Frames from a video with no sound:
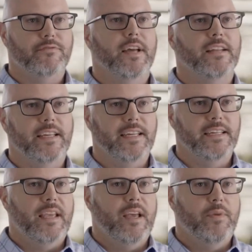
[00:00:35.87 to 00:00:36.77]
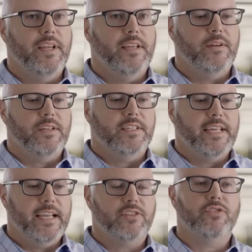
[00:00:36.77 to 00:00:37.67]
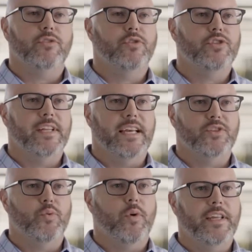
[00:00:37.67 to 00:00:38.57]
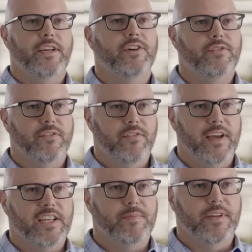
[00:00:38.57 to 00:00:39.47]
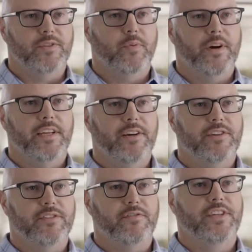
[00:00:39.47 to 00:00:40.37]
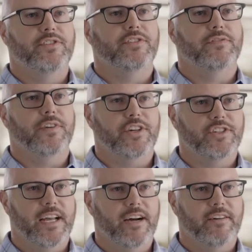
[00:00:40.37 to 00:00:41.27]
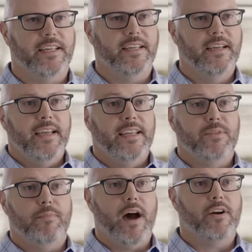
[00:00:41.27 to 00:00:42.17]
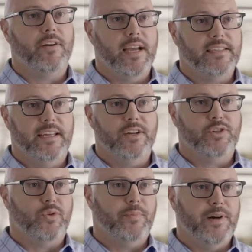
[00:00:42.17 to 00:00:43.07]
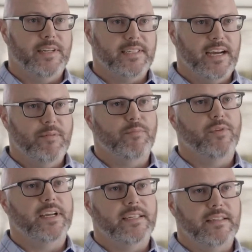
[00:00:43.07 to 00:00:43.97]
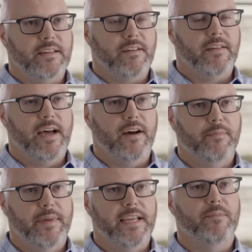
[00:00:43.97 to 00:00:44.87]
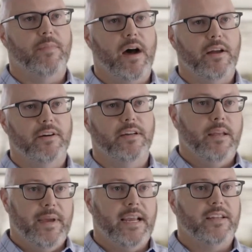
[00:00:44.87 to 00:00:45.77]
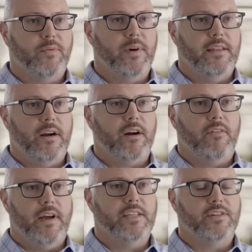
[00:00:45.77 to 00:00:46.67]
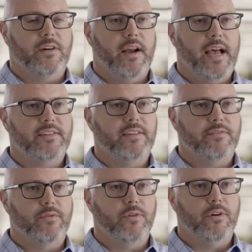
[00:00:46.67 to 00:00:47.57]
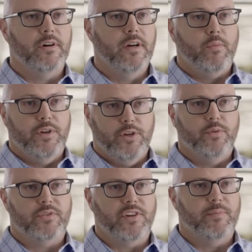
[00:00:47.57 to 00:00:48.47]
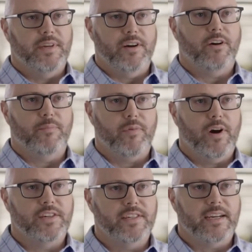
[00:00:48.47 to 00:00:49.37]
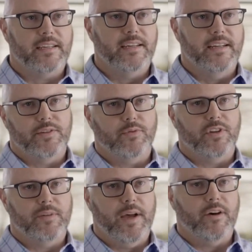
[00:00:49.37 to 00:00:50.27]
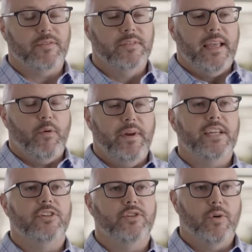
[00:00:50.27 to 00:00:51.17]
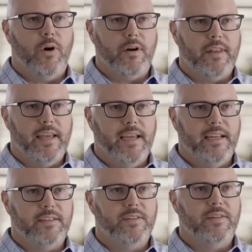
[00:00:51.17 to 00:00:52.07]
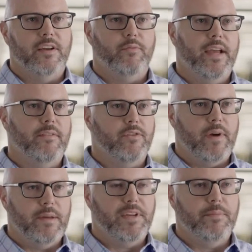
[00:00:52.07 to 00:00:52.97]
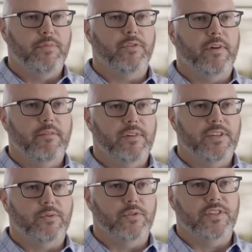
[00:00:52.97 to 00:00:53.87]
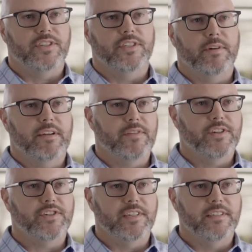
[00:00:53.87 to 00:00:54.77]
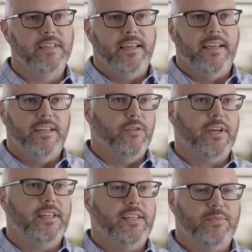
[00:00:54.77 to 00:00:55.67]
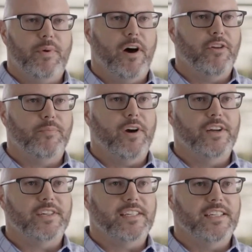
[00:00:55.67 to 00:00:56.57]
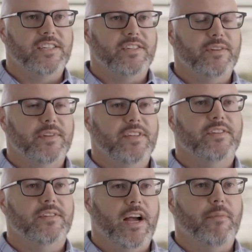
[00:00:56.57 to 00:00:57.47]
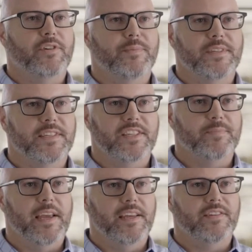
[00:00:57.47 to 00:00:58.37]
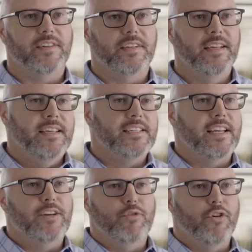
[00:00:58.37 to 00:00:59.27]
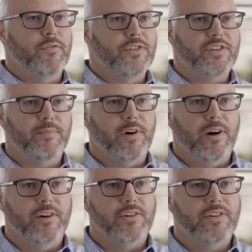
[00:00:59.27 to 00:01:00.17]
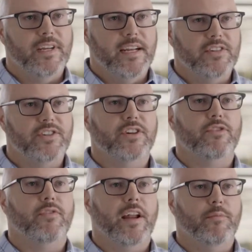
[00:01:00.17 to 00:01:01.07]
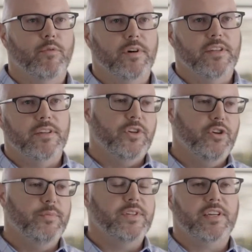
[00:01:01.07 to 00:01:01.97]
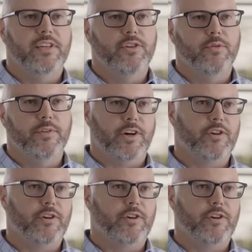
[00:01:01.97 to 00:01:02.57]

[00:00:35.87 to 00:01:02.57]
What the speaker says: friendly. And to take a solution that had 20 years of investment and 20 years of features and functionality and to modernize that in a short period of time and bring it to the cloud and make it modern and make it the way that our clients are asking for, we knew it was going to be a hard project. It's really about, hey, we can do hard things if we have the right people, the right resources, and the right vision. And you look at these Apollo projects, some of these accomplishments in space and sending rovers to Mars, and it's just incredible what humans can do when they're